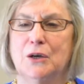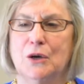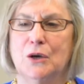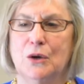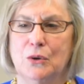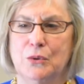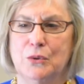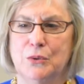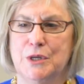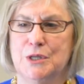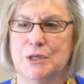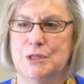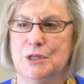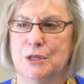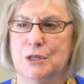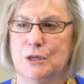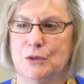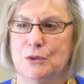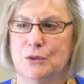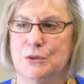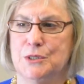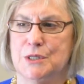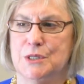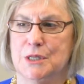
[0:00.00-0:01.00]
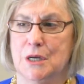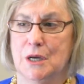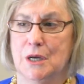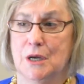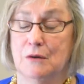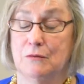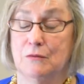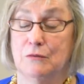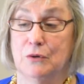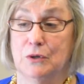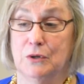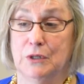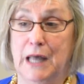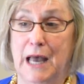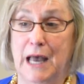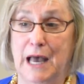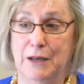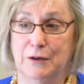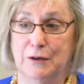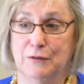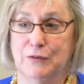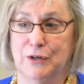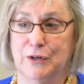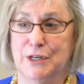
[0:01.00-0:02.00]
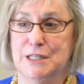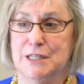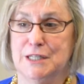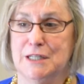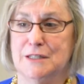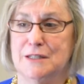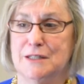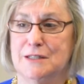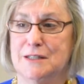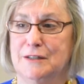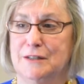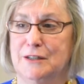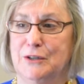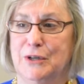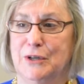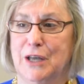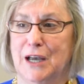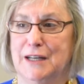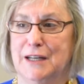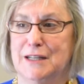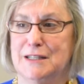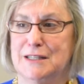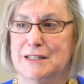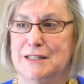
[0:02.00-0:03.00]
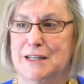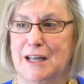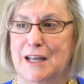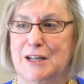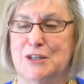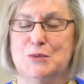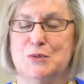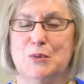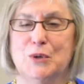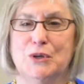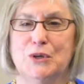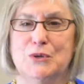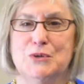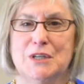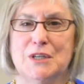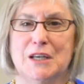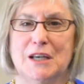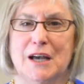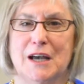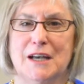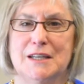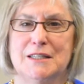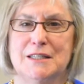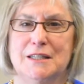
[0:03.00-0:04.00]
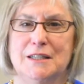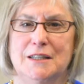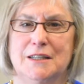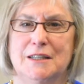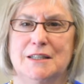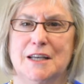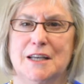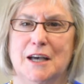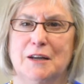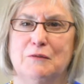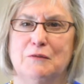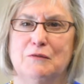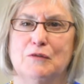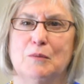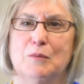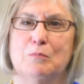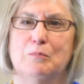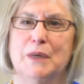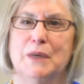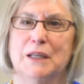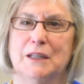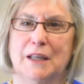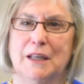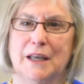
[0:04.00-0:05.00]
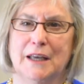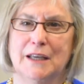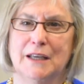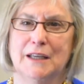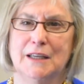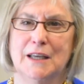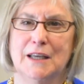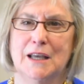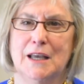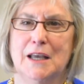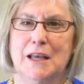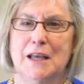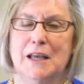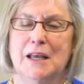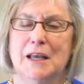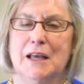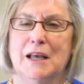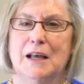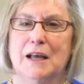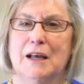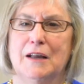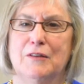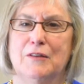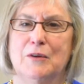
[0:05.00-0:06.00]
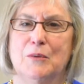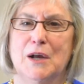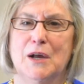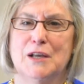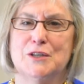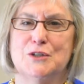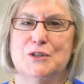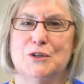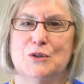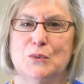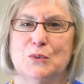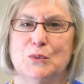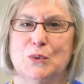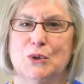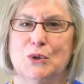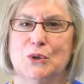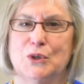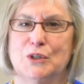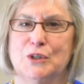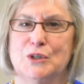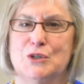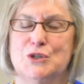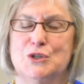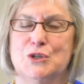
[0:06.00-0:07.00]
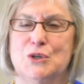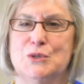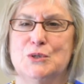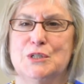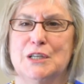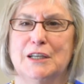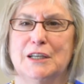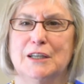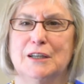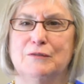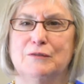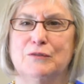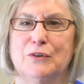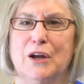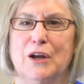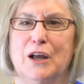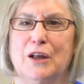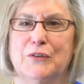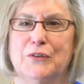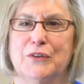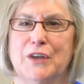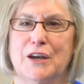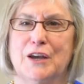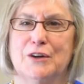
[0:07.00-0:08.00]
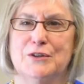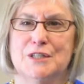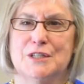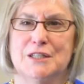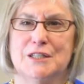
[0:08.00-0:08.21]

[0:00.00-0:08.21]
code is used for a lot of reasons. In the United States, we're using ICD-10 for billing. The rest of the world is using it for healthcare